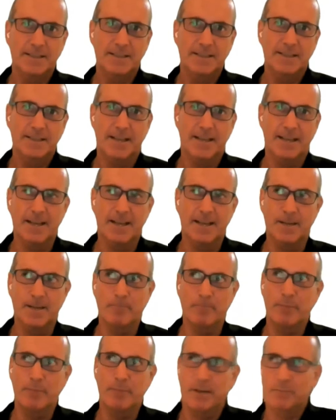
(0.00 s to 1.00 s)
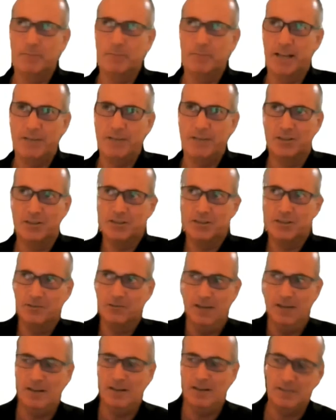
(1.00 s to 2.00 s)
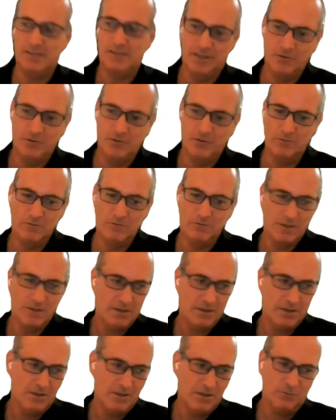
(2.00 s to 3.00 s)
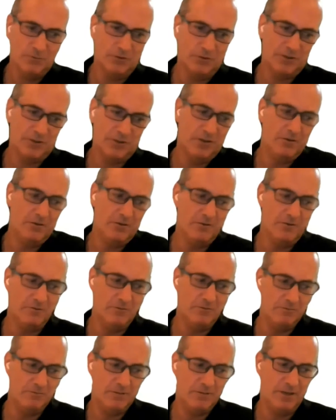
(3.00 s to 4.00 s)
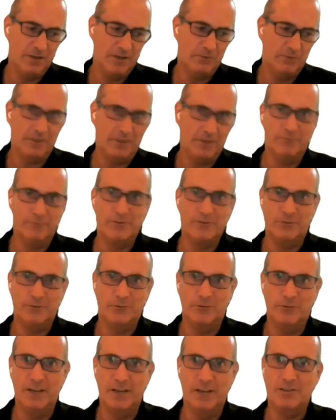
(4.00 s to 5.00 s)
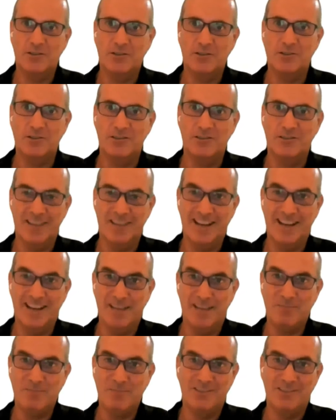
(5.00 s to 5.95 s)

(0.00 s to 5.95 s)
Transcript: But having said all that, we also working with some great startups.